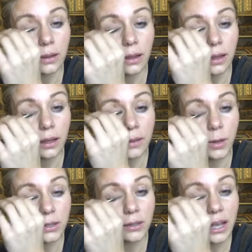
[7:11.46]
Okay, and
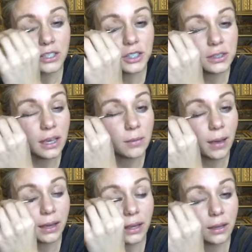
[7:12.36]
Wonder Lash just came
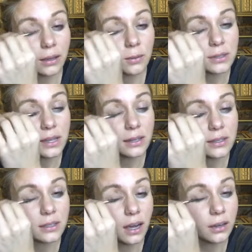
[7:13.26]
back in. It was out of
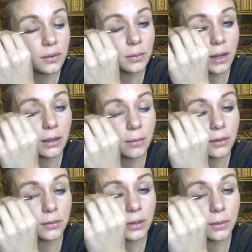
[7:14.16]
stock for probably
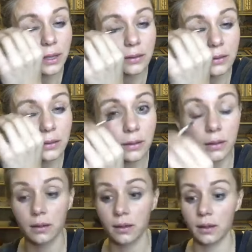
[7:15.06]
about 3 weeks,
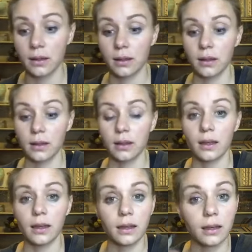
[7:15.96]

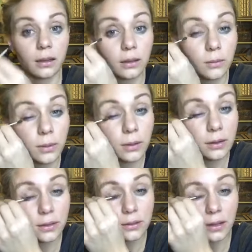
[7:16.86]
and we were all
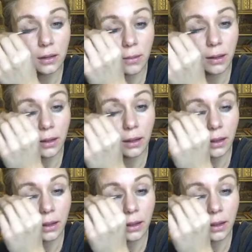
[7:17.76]
so sad about it.